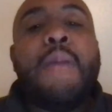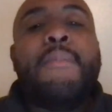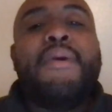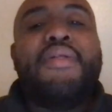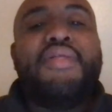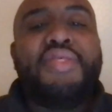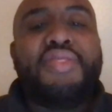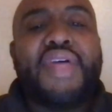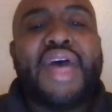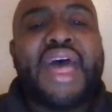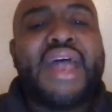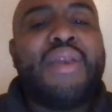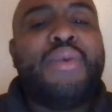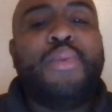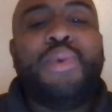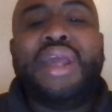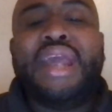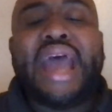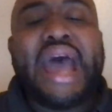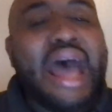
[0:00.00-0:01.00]
But
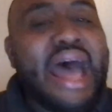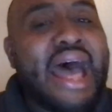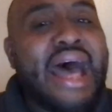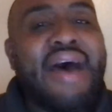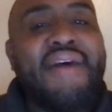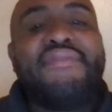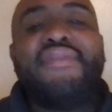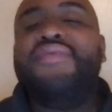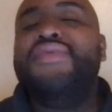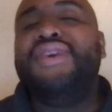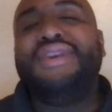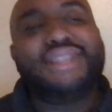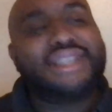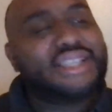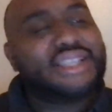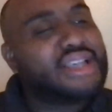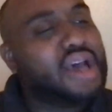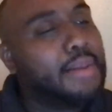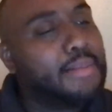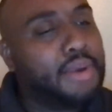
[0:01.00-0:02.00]
then we have the
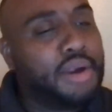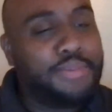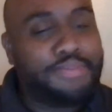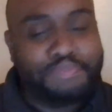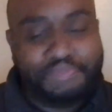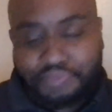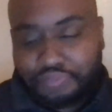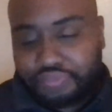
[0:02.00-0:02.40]
summer.